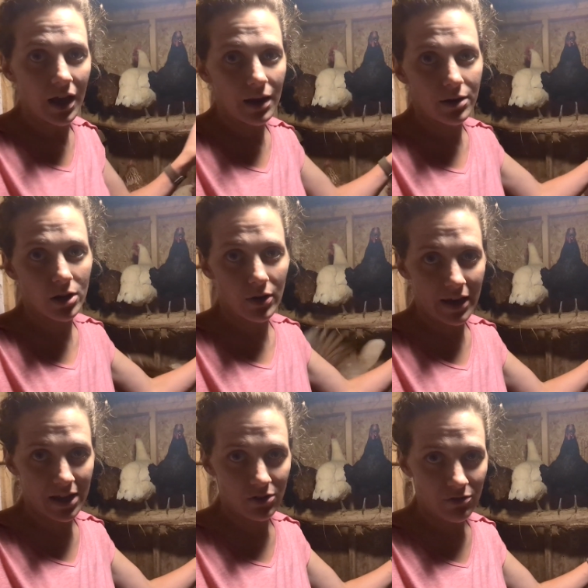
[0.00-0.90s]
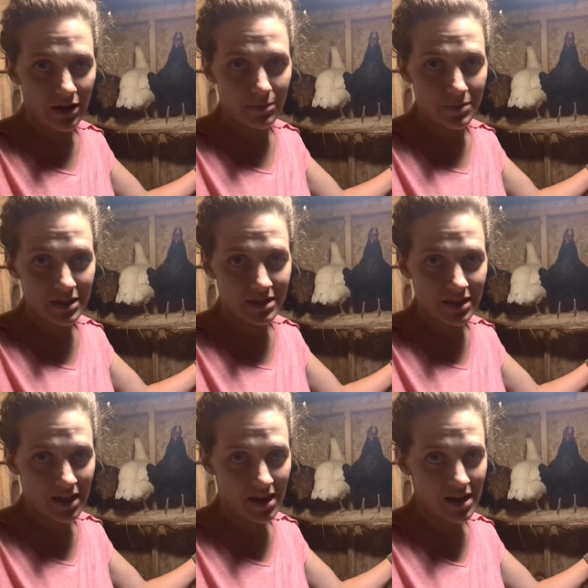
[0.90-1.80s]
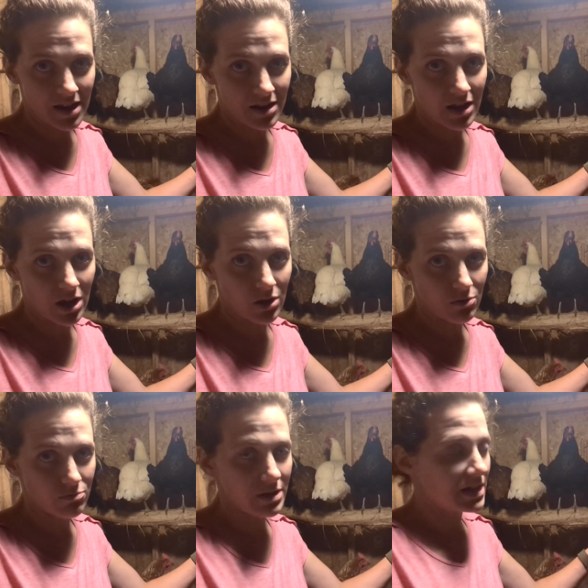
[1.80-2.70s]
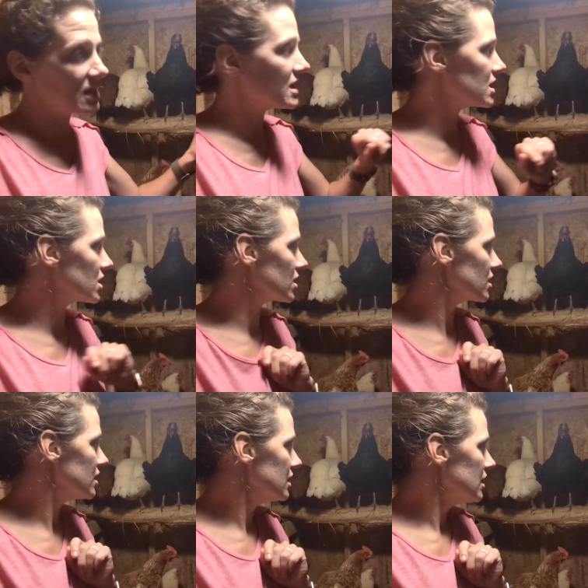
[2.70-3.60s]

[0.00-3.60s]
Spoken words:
I'm going to go ahead and grab this hen right here.